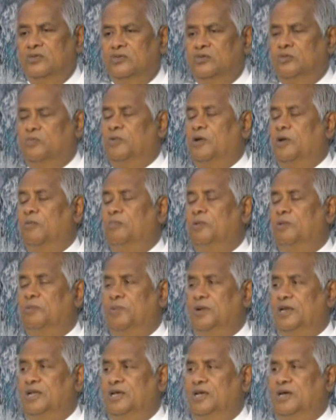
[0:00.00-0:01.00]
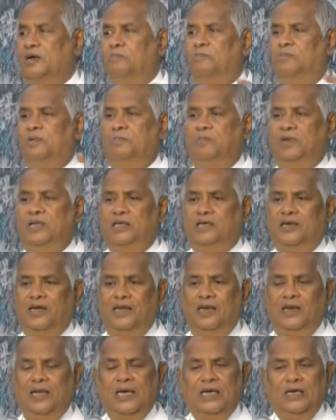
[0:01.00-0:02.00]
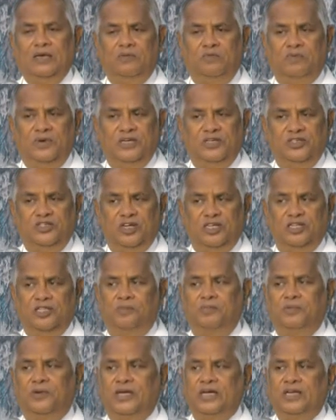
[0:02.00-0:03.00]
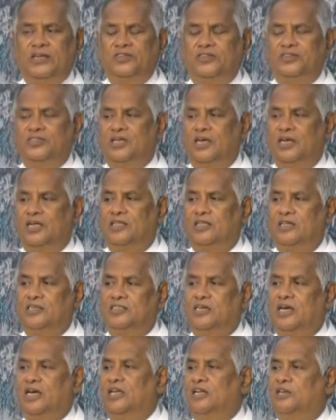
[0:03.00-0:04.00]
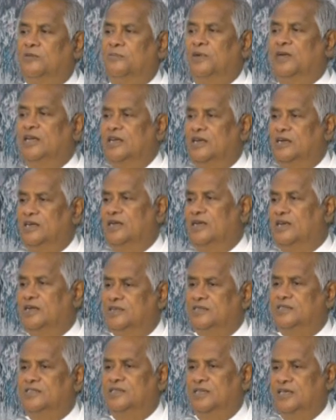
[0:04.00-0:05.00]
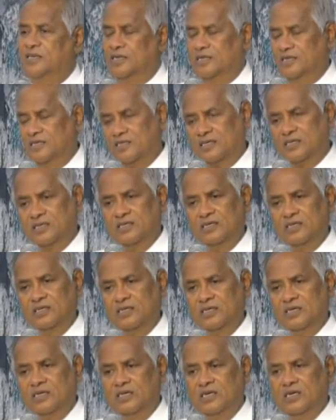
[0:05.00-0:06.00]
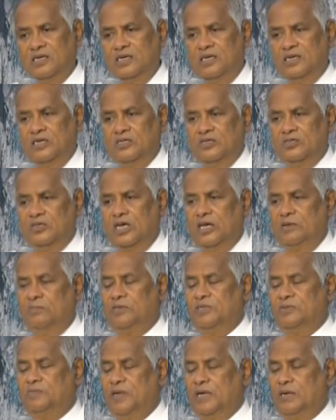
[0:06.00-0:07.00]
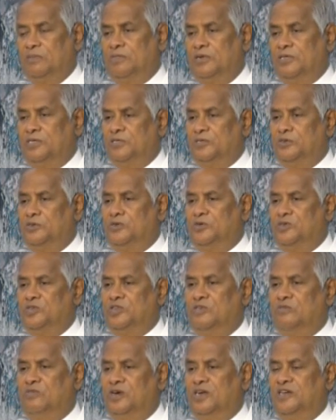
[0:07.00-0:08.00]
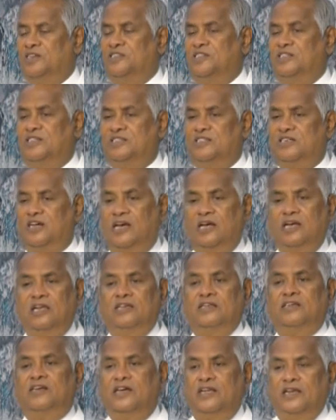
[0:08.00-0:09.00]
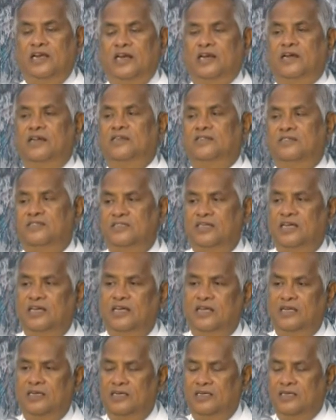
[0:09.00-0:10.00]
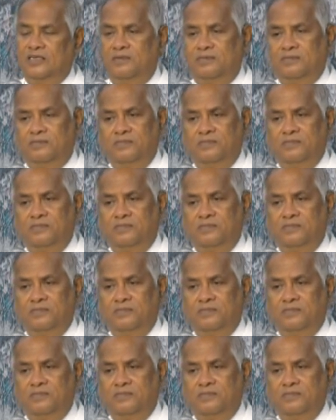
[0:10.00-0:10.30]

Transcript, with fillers: So probably a biblical language or the prayer style the child may not understand. So I must be able to use the words the child can understand.